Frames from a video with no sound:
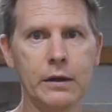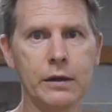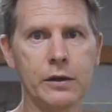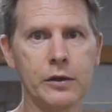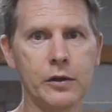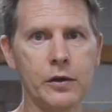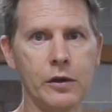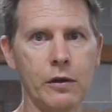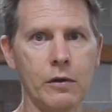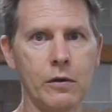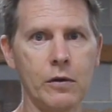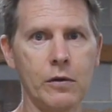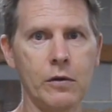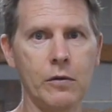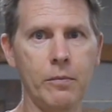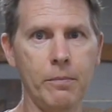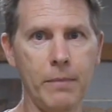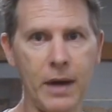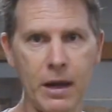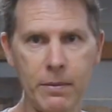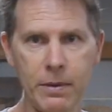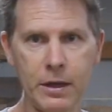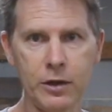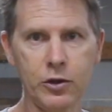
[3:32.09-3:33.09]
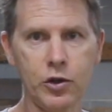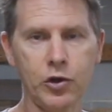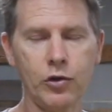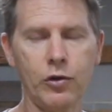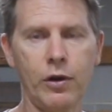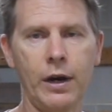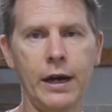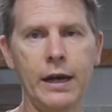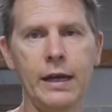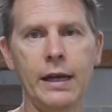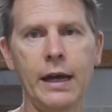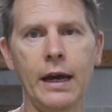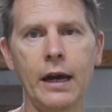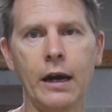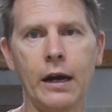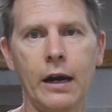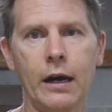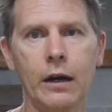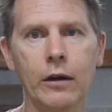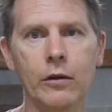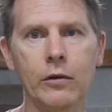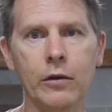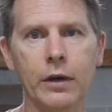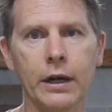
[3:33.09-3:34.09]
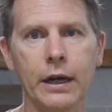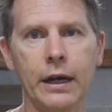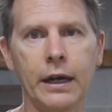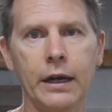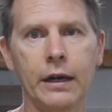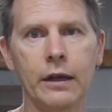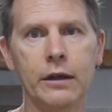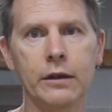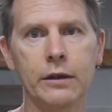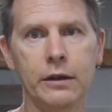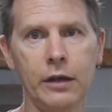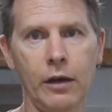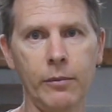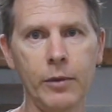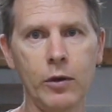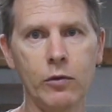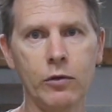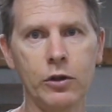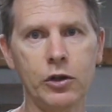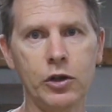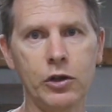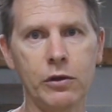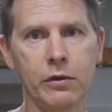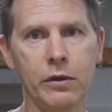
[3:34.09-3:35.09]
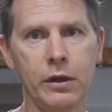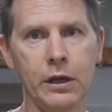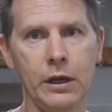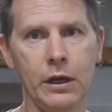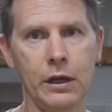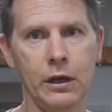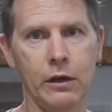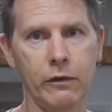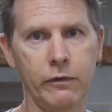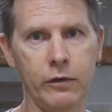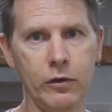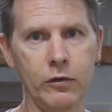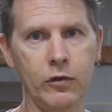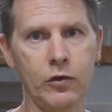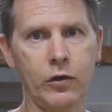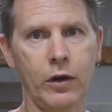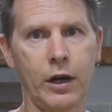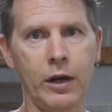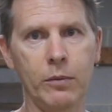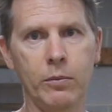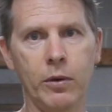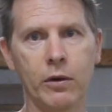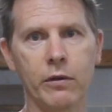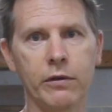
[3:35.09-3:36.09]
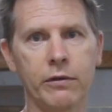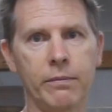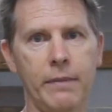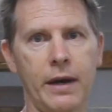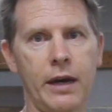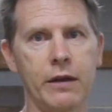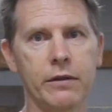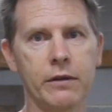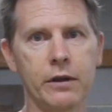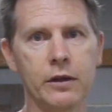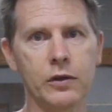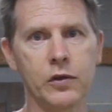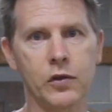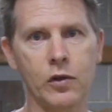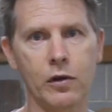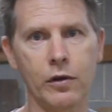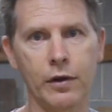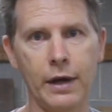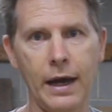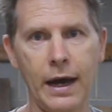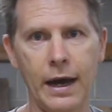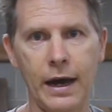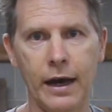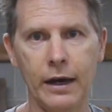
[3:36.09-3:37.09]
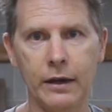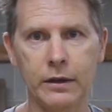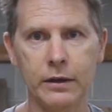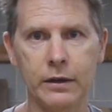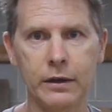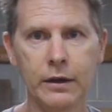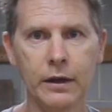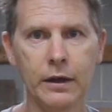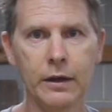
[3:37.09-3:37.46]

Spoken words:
So maybe try that out and tell me what you think, if you try both methods or not.